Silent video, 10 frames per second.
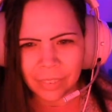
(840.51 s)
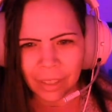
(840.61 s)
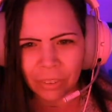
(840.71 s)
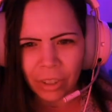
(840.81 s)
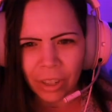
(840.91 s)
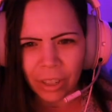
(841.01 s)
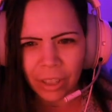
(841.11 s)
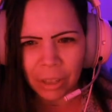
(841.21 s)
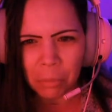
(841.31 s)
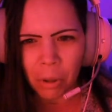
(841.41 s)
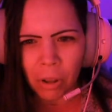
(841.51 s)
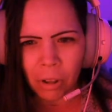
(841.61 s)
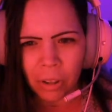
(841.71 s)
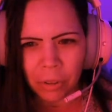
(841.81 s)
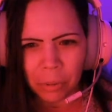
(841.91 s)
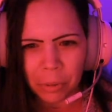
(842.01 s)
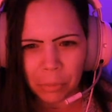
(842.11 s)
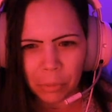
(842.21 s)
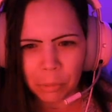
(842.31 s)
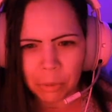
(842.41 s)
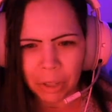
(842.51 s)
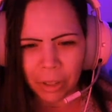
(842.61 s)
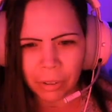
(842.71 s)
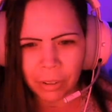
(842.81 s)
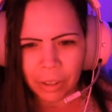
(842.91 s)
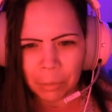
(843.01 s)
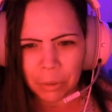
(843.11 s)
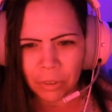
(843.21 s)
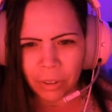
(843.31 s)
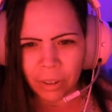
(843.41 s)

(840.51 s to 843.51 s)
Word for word: I'm trying to get them all in one room together, and I'm gonna turn